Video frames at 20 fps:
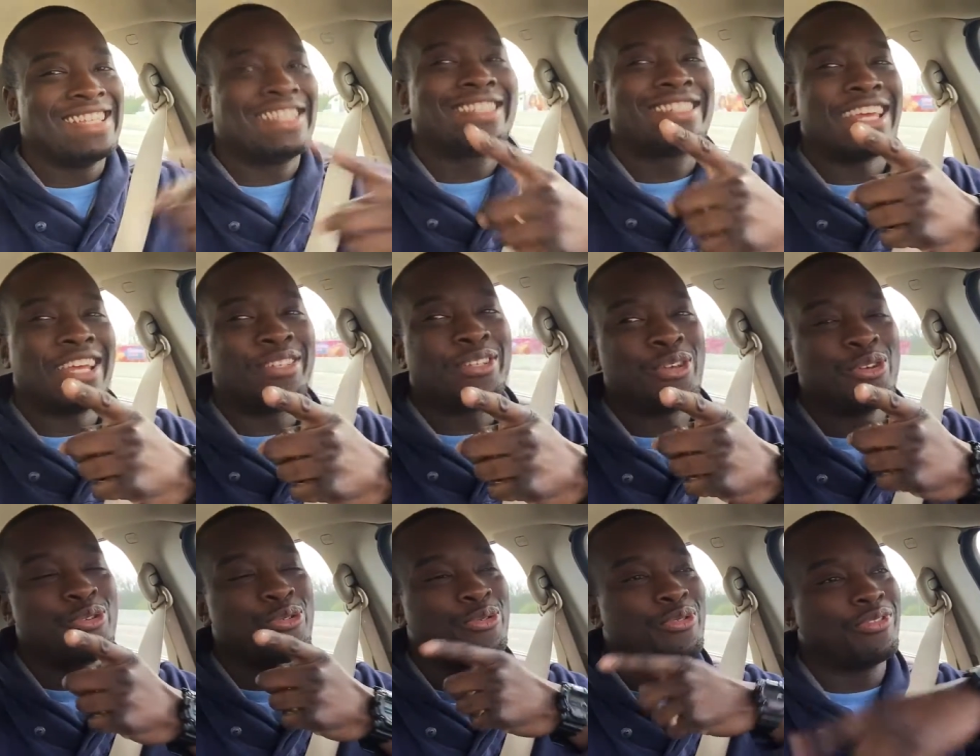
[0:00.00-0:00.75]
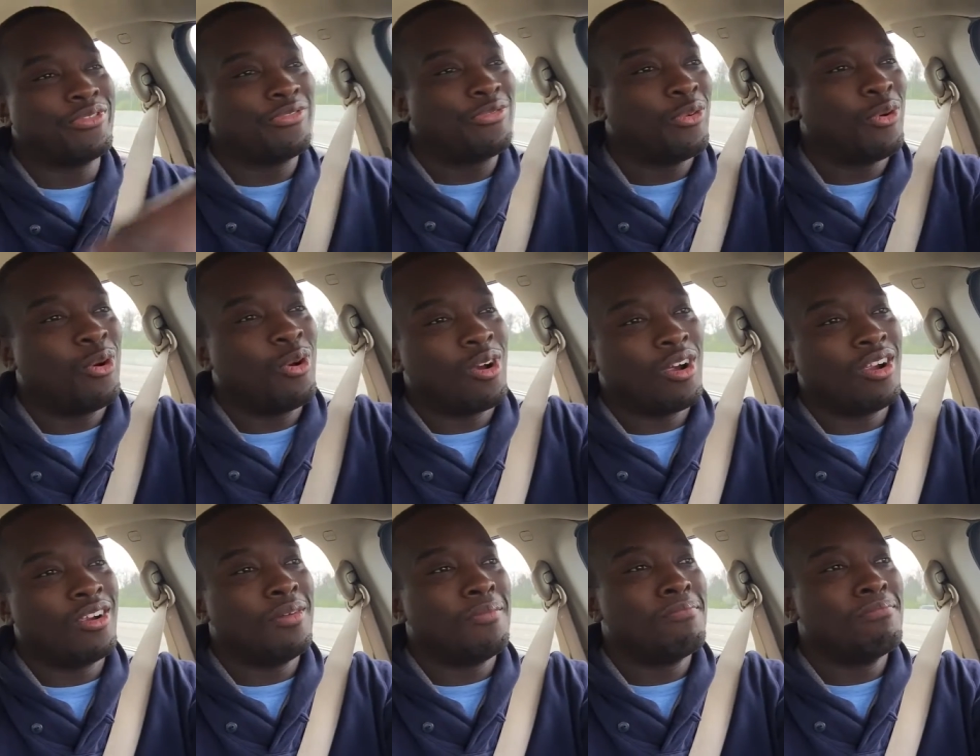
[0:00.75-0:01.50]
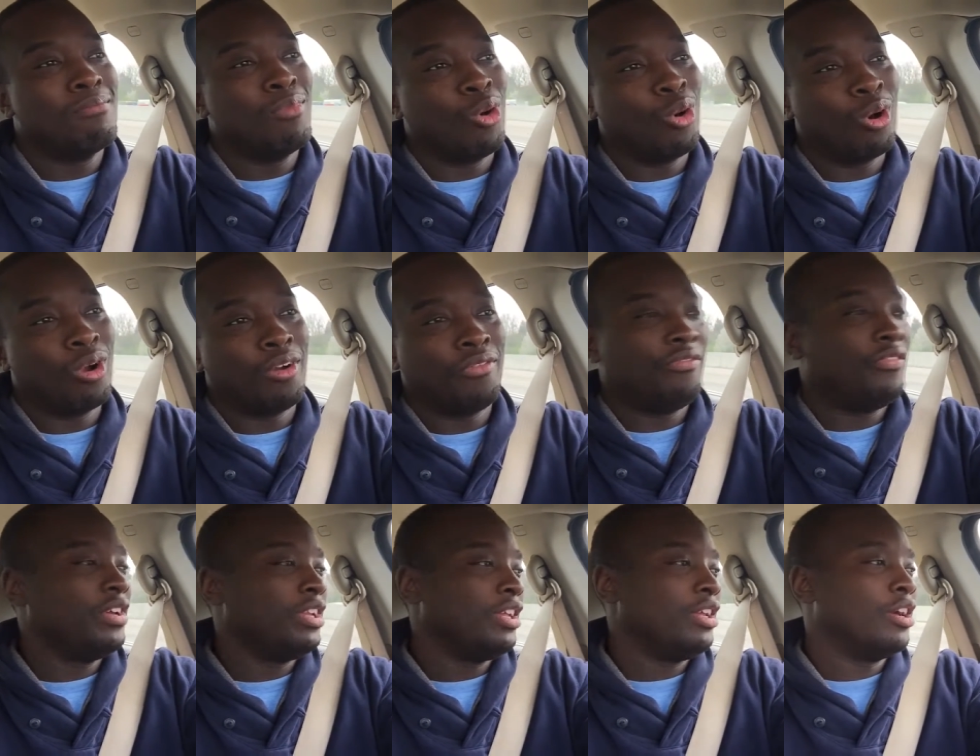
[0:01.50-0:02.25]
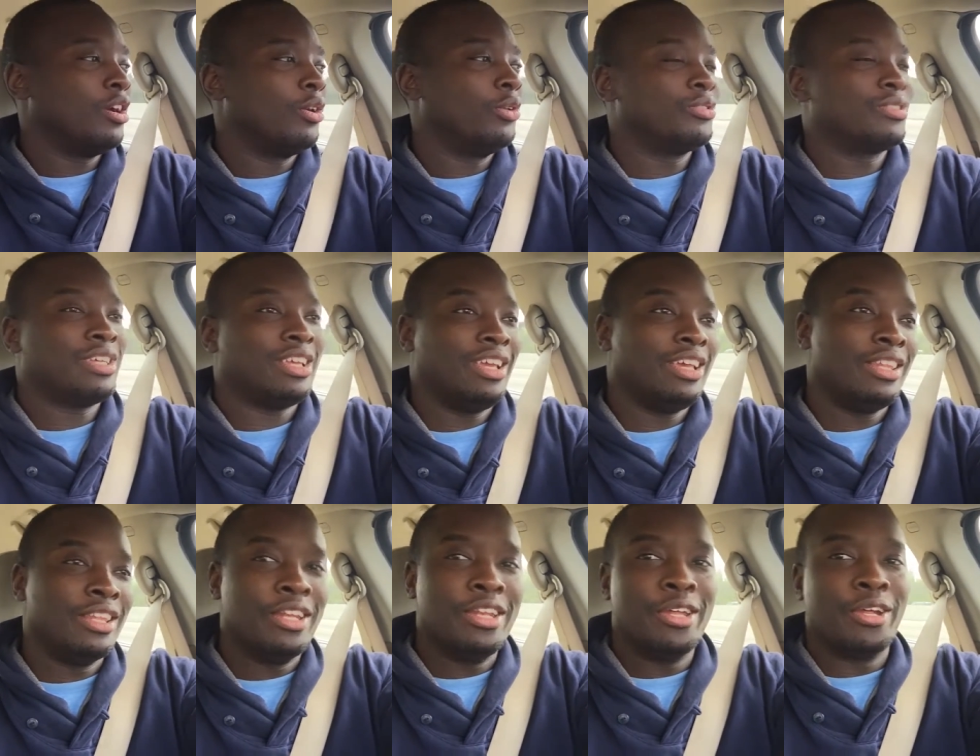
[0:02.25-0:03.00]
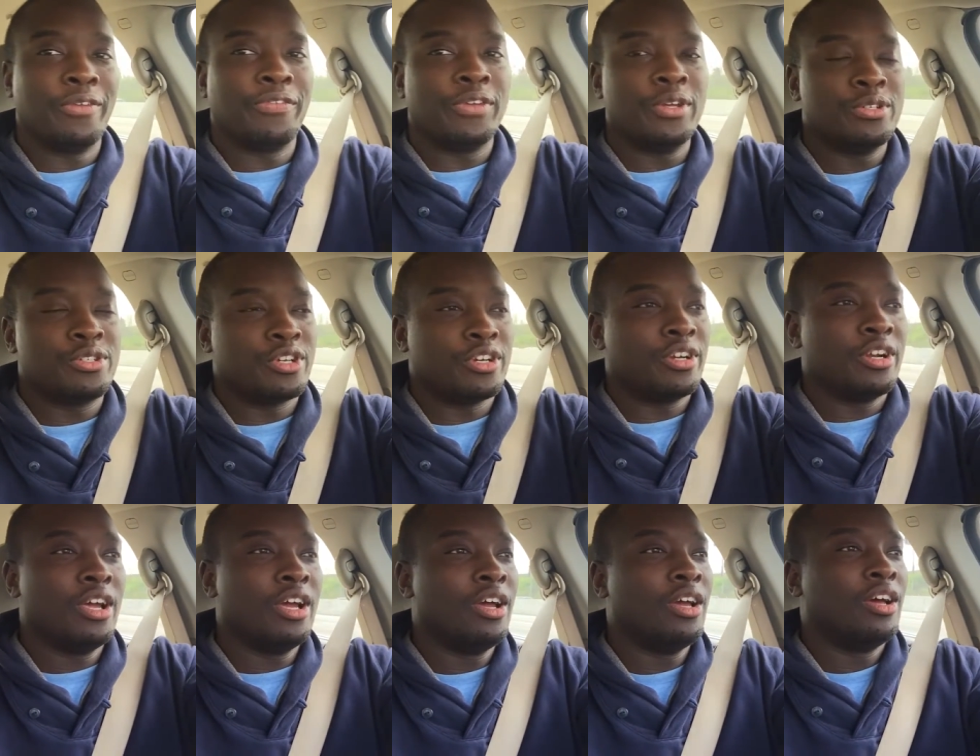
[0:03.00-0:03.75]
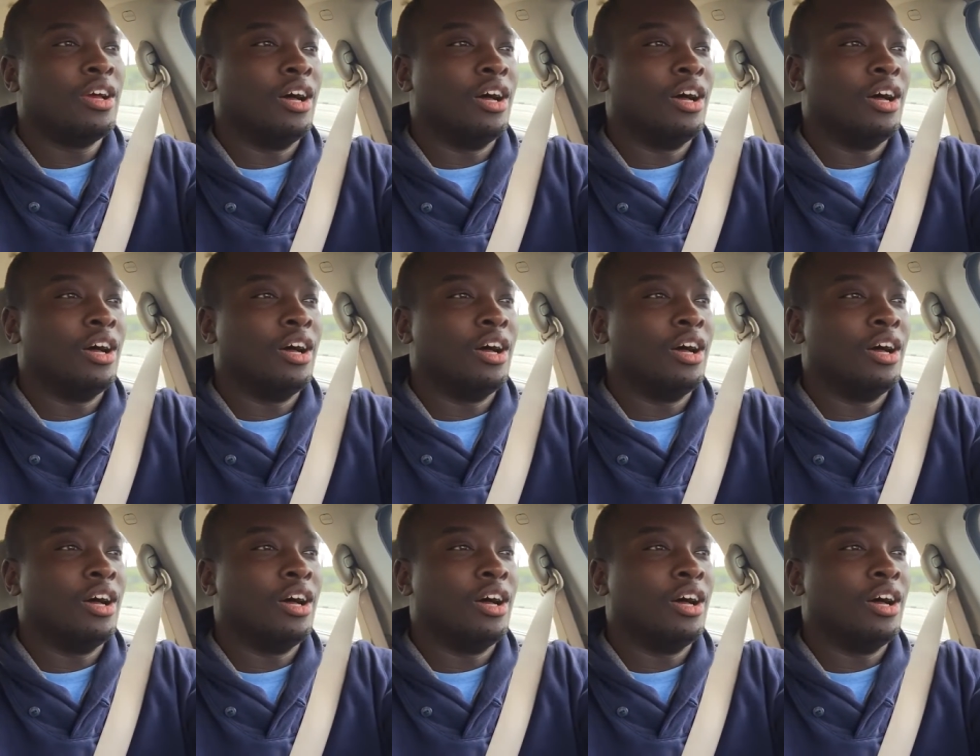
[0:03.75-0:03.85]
Stay tuned for more videos in the near future.